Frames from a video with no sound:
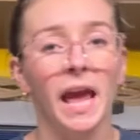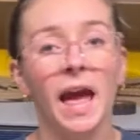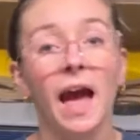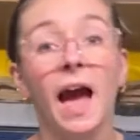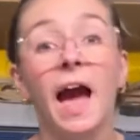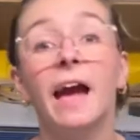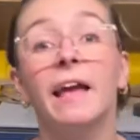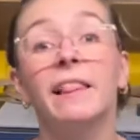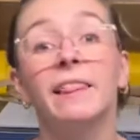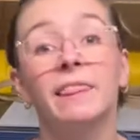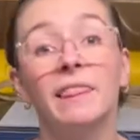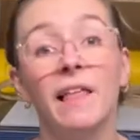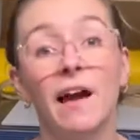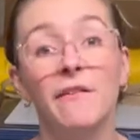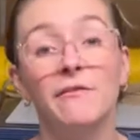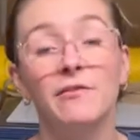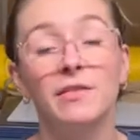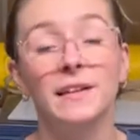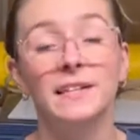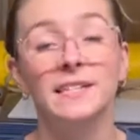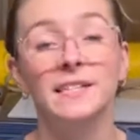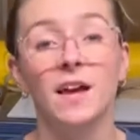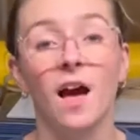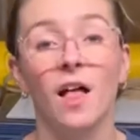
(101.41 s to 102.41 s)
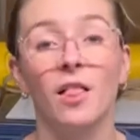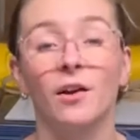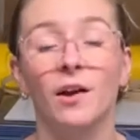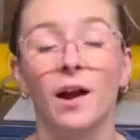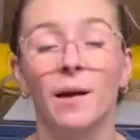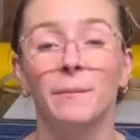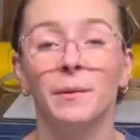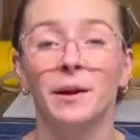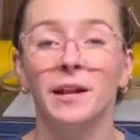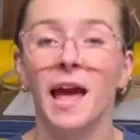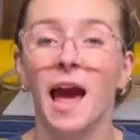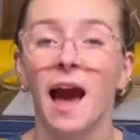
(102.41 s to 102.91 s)
I love this color.
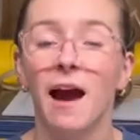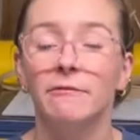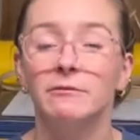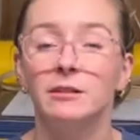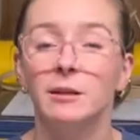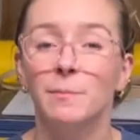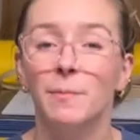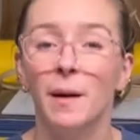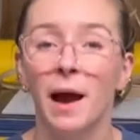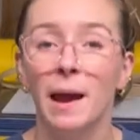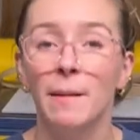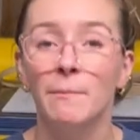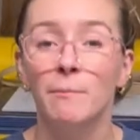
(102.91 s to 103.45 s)
I'm gonna have to buy